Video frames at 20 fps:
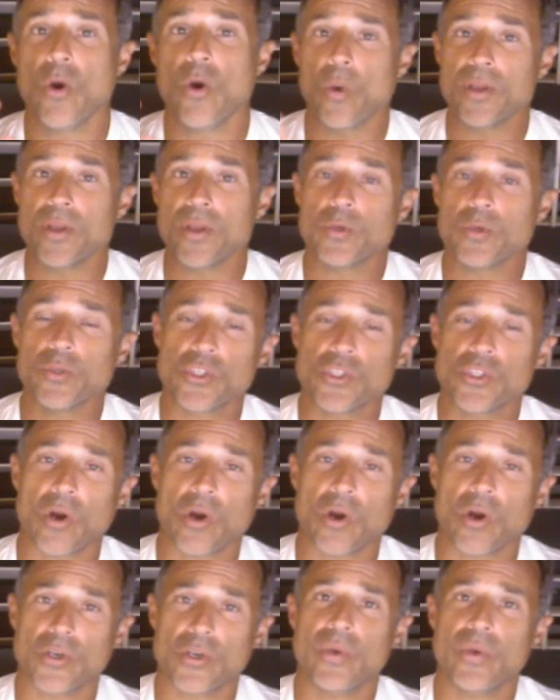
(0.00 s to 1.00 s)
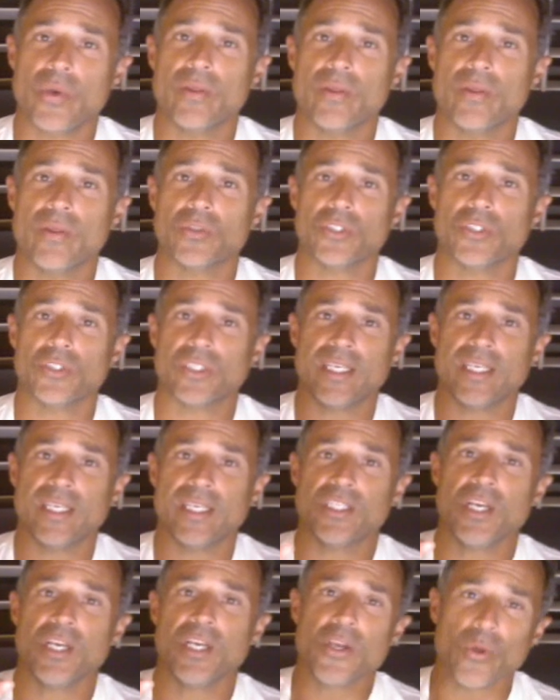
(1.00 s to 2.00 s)
When you start doing those
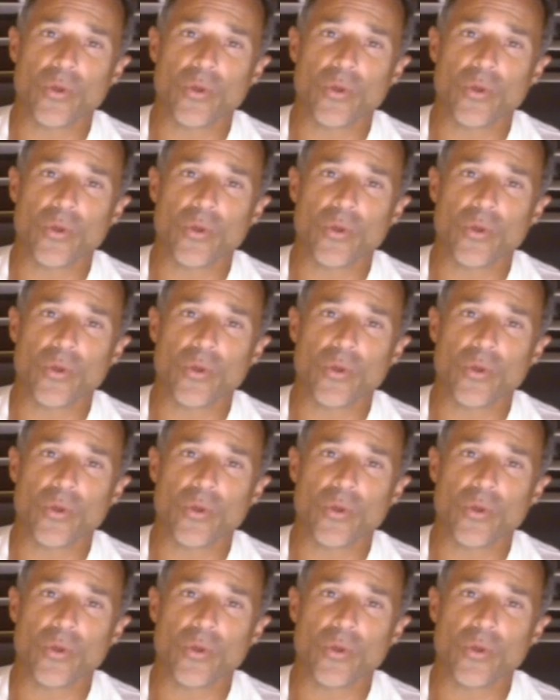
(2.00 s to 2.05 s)
things,